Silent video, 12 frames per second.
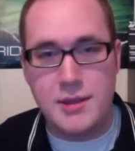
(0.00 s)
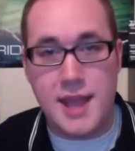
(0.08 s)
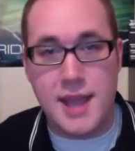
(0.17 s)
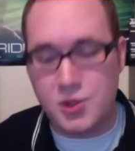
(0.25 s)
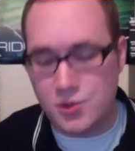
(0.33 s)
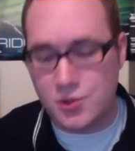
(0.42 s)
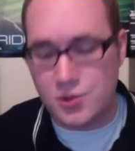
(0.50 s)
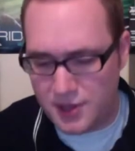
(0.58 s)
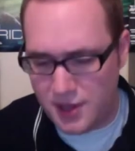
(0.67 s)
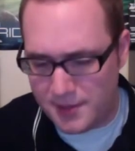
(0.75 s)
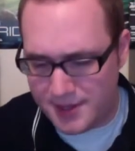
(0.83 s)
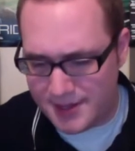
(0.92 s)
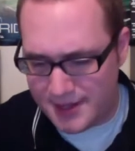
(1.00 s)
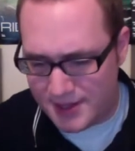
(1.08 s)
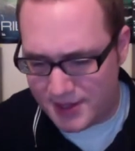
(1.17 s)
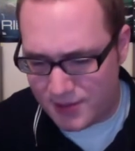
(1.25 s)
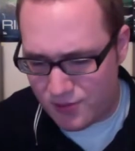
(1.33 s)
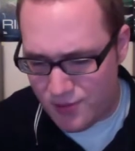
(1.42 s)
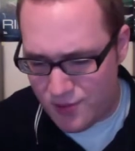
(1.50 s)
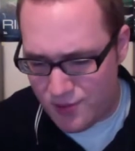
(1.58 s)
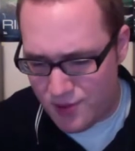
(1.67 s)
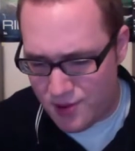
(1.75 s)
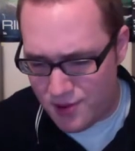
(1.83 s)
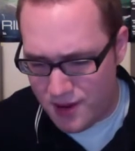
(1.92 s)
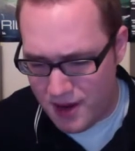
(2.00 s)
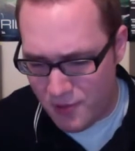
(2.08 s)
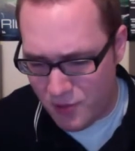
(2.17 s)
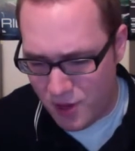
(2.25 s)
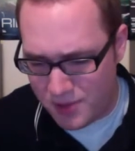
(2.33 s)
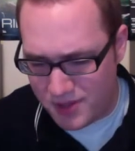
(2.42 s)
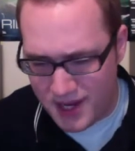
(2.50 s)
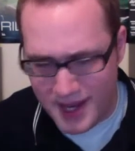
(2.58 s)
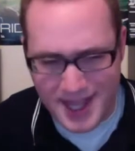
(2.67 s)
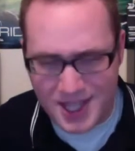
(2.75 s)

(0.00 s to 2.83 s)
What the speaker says: the actual synopsis that someone wrote on a website.